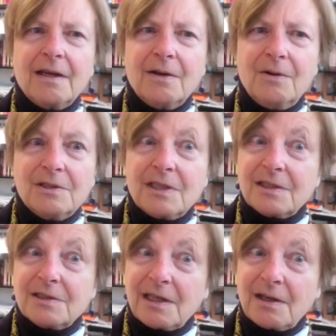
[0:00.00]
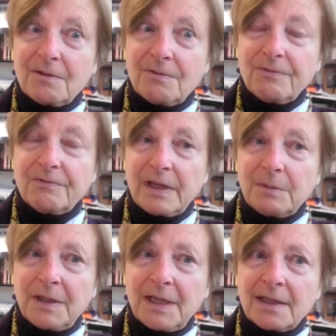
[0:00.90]
a good sense of how to
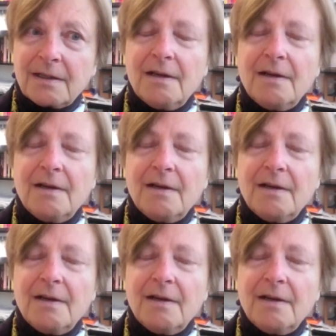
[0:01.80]
fight back.